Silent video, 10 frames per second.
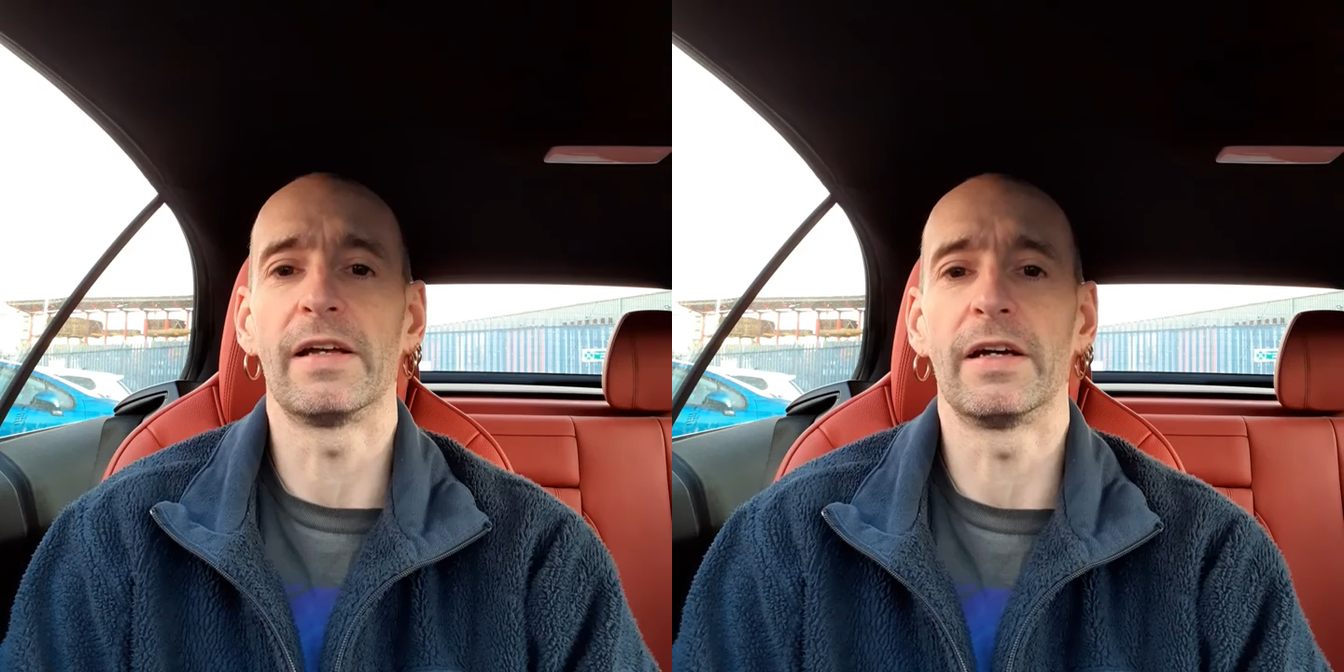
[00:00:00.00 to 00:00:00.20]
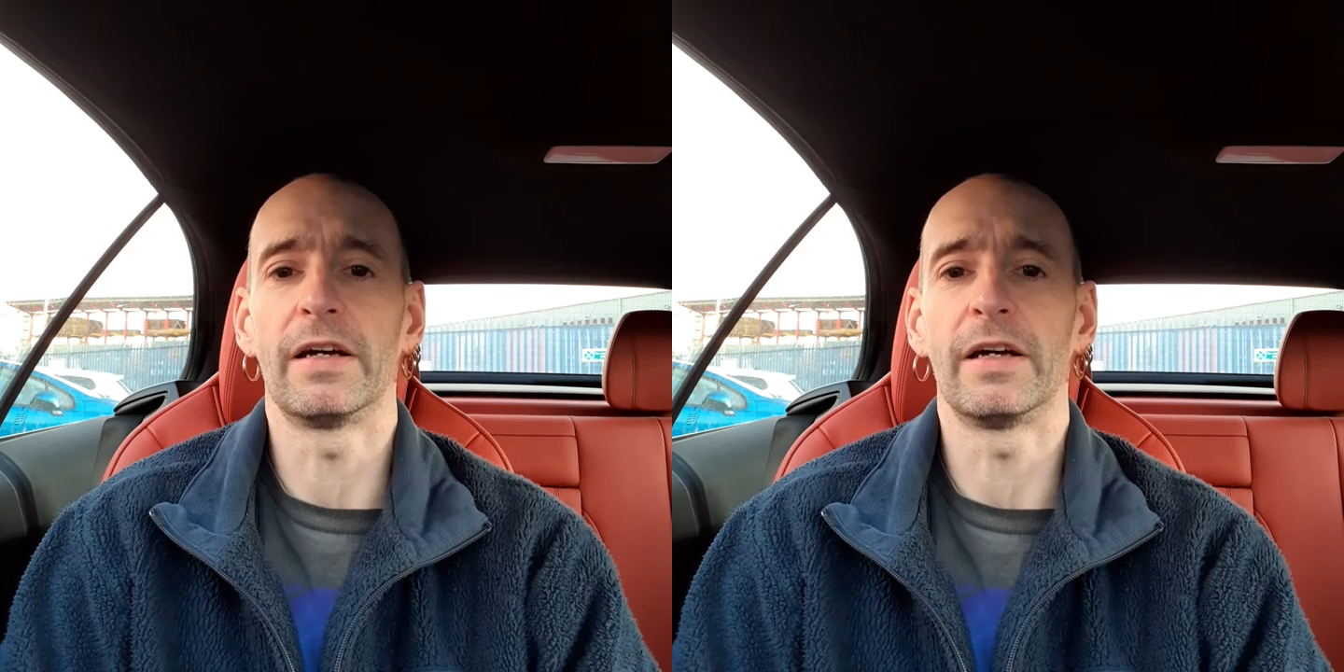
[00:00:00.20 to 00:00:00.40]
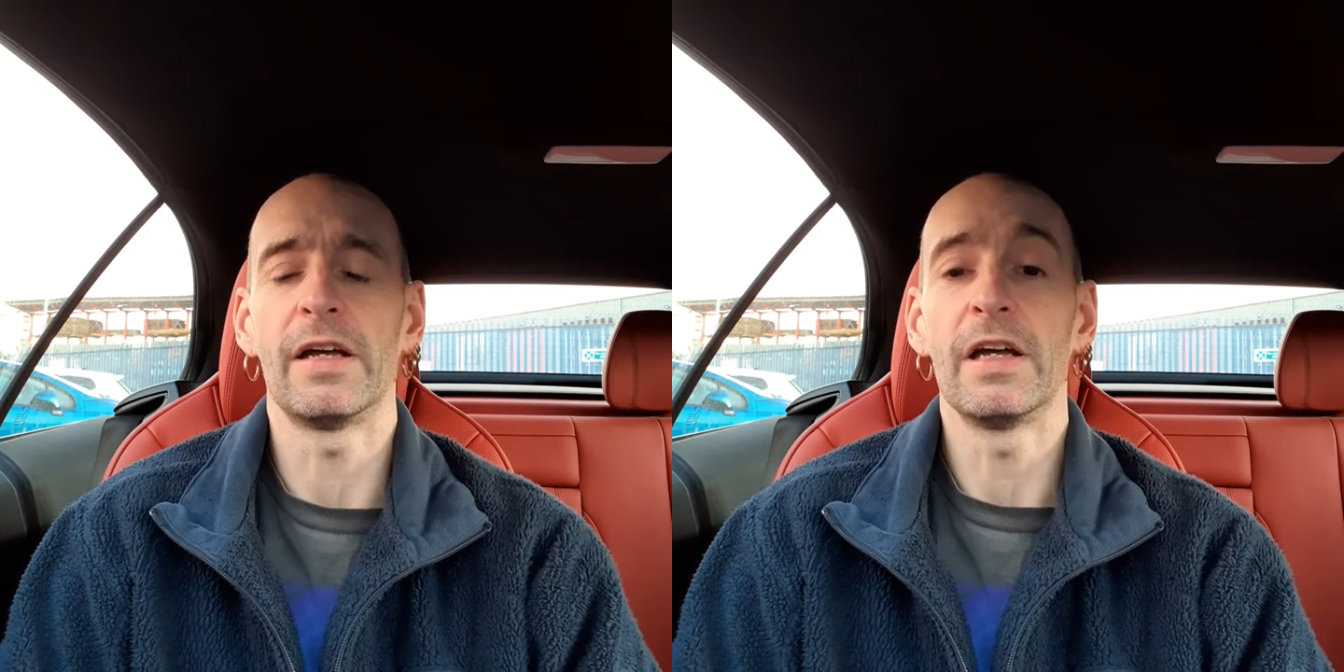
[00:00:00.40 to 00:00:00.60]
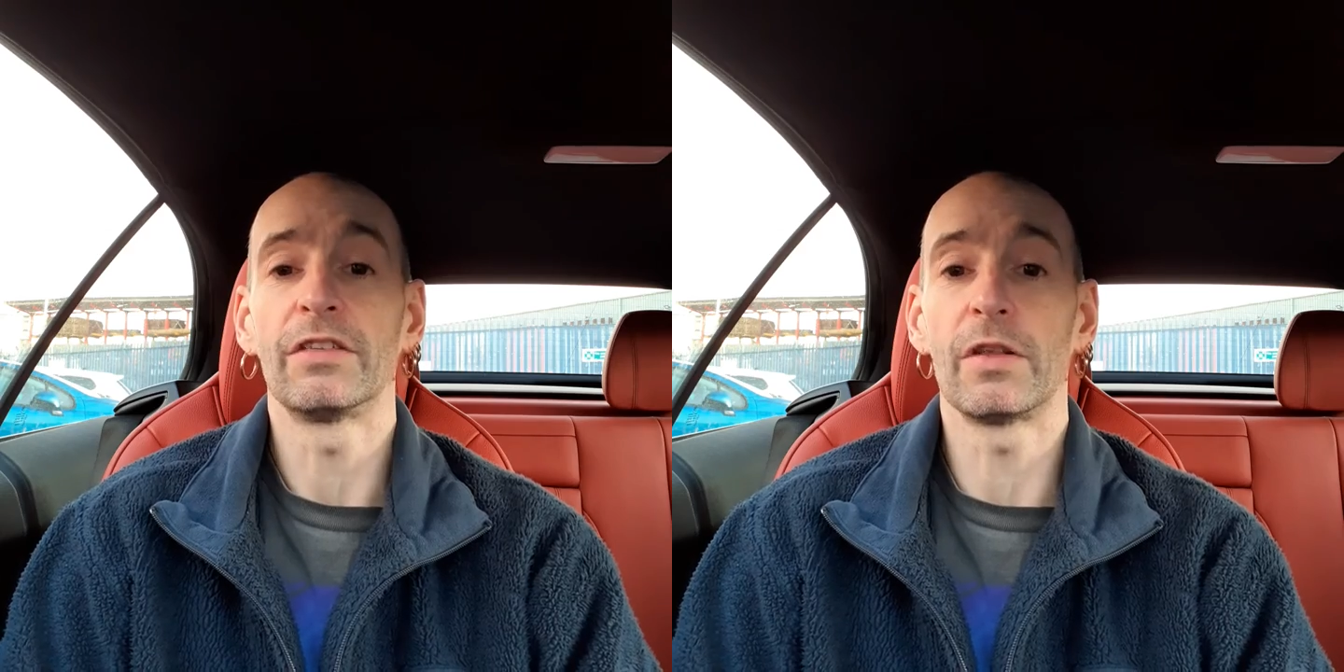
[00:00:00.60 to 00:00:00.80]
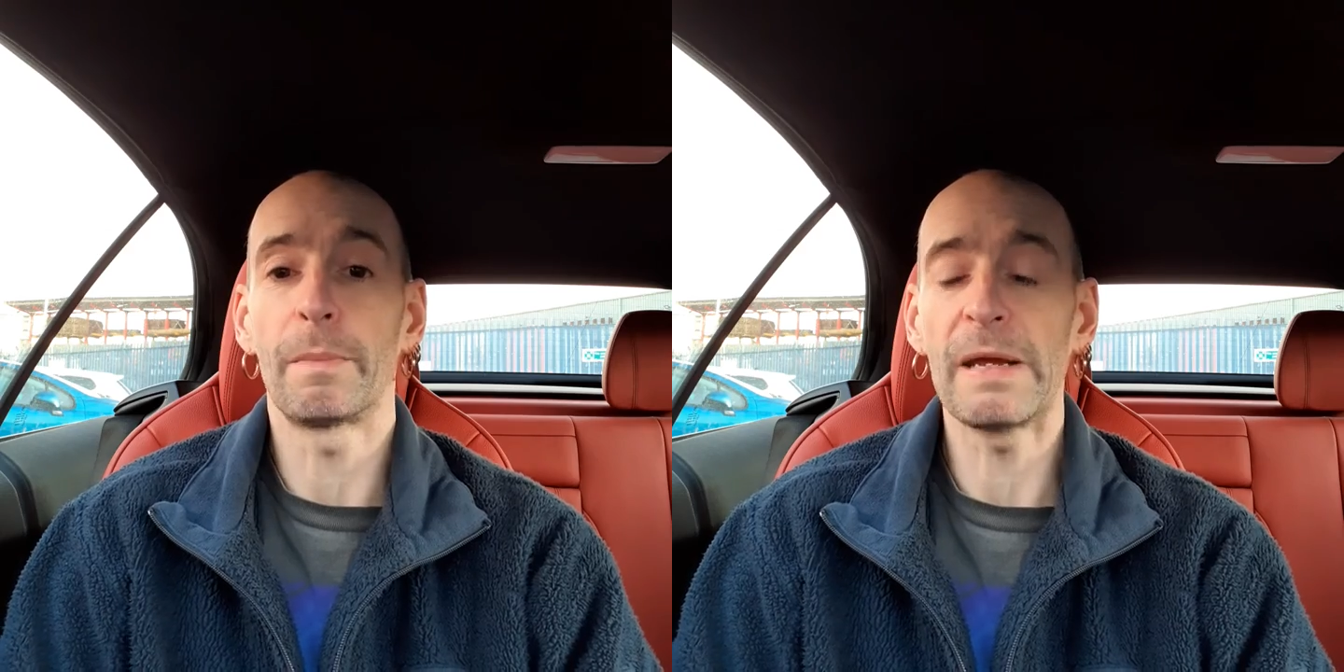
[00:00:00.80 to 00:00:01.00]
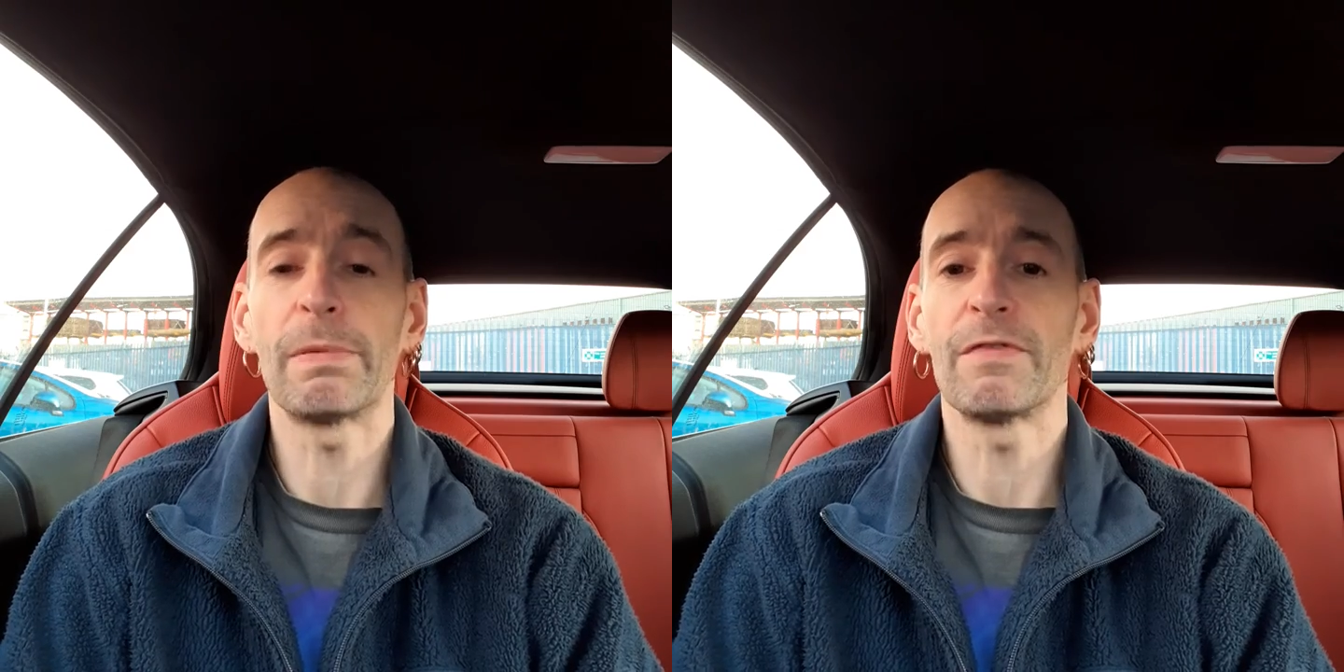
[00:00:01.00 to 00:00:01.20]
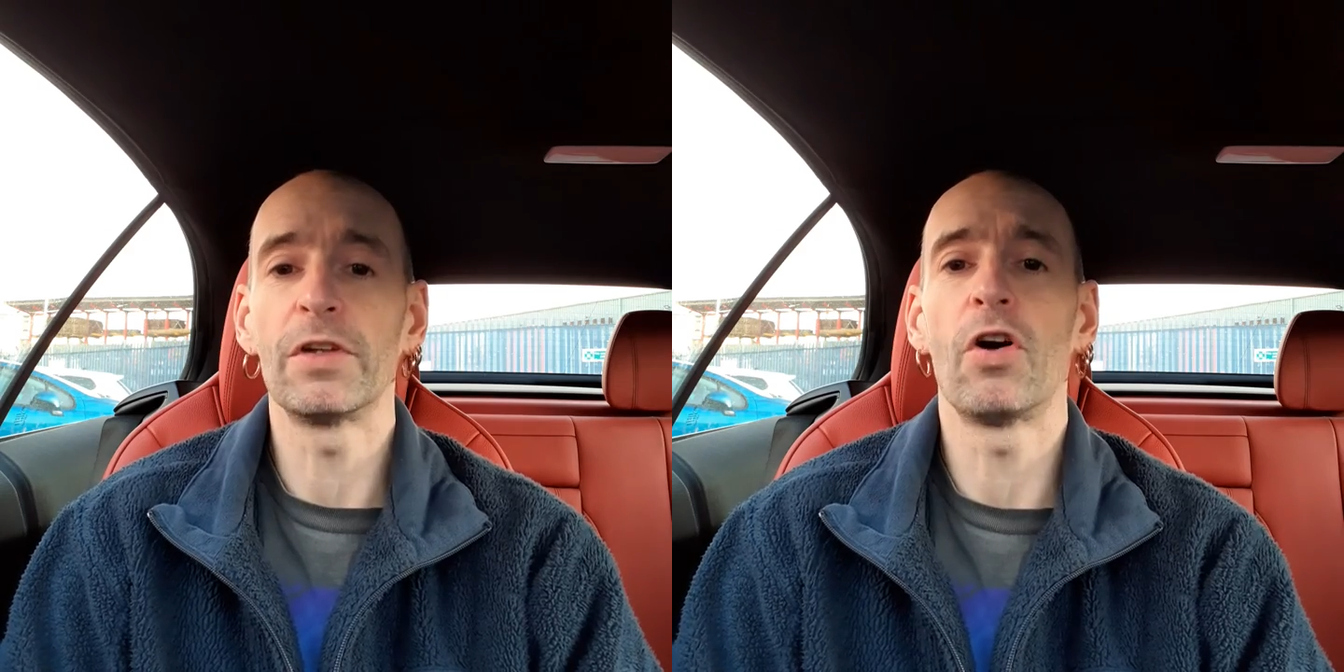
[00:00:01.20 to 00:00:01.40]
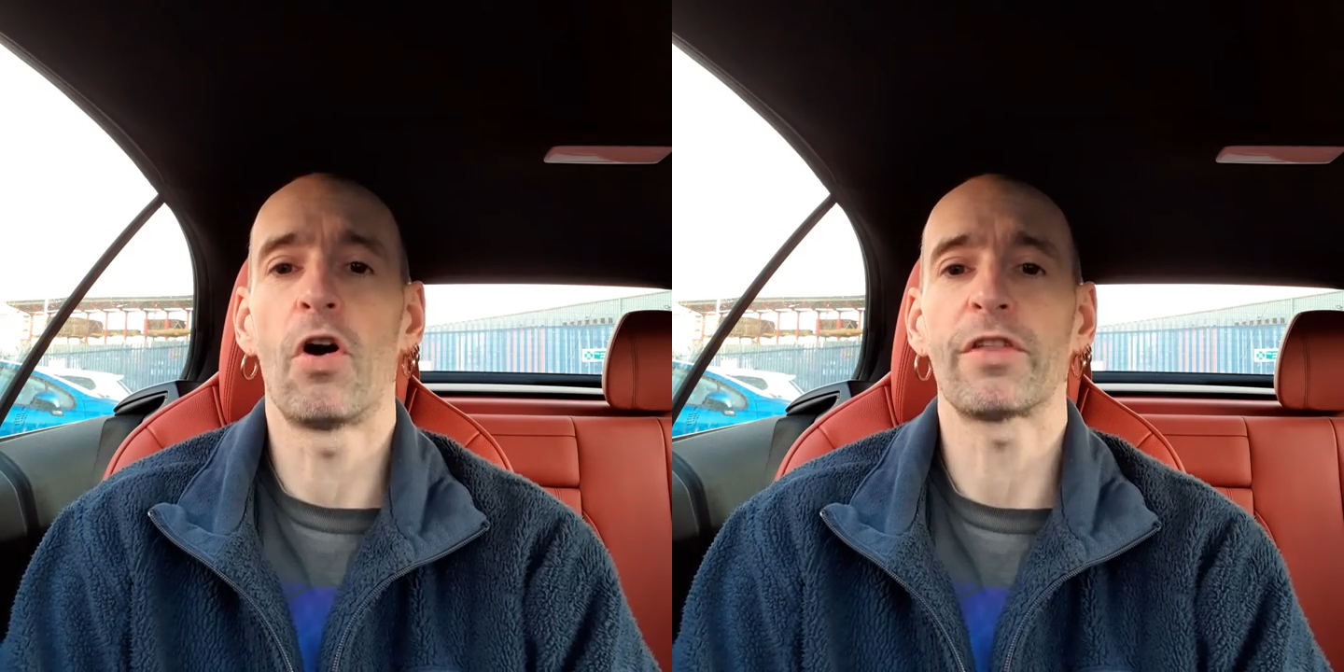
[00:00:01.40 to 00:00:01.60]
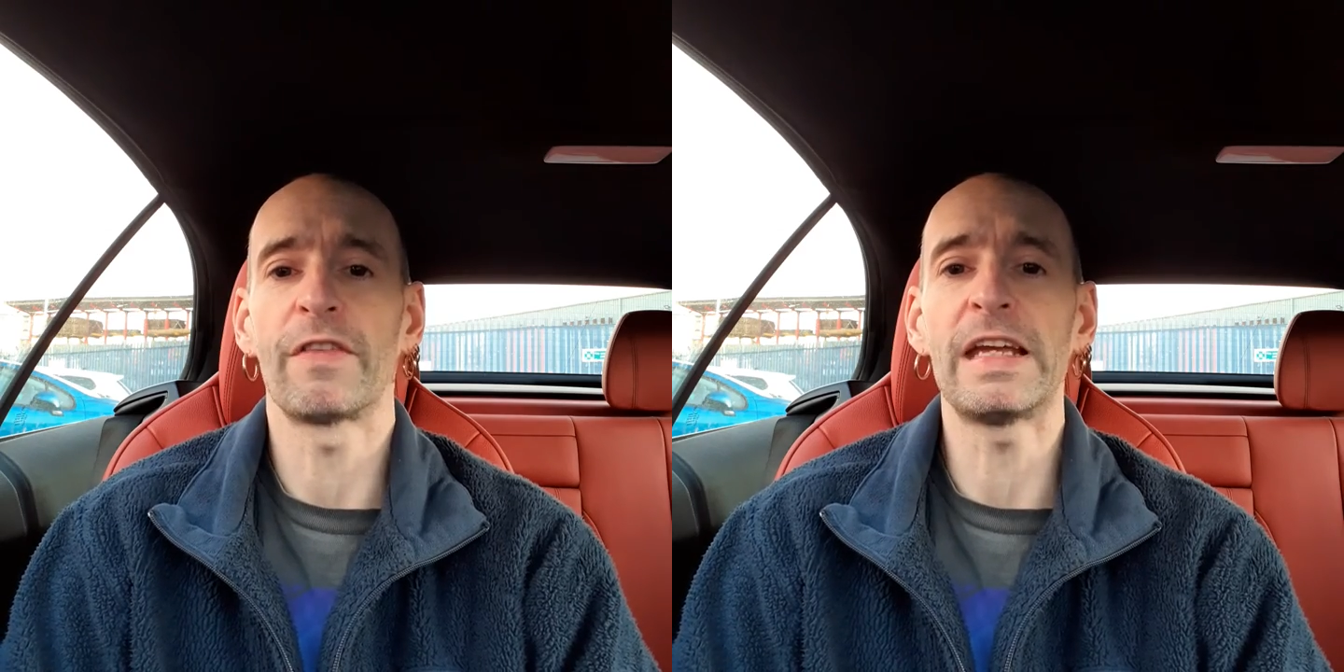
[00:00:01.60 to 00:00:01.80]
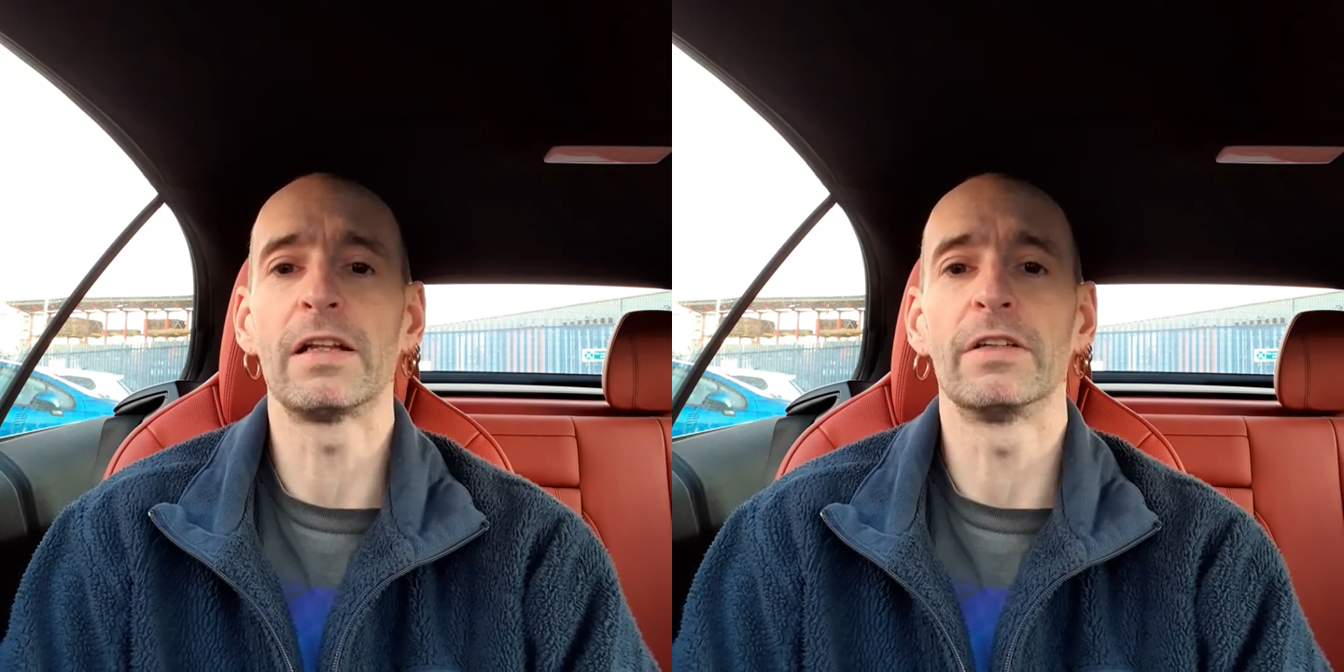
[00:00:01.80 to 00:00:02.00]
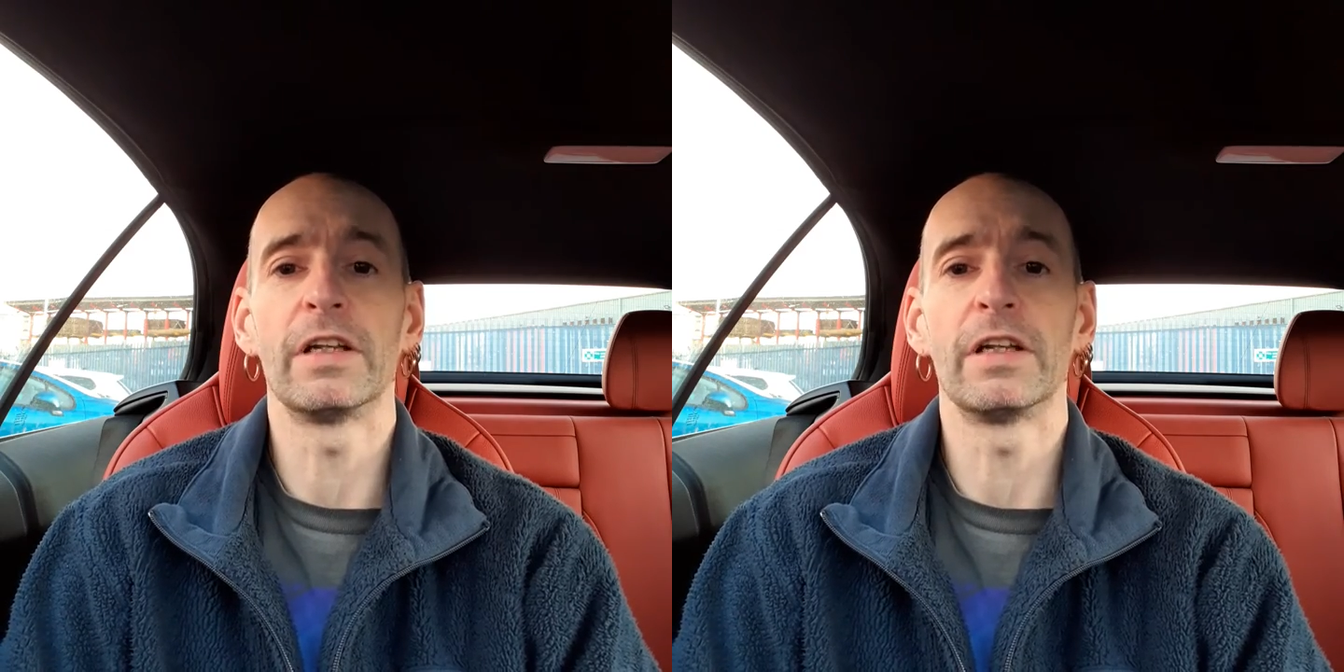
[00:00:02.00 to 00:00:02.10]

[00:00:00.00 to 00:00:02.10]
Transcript: the people of the north of England,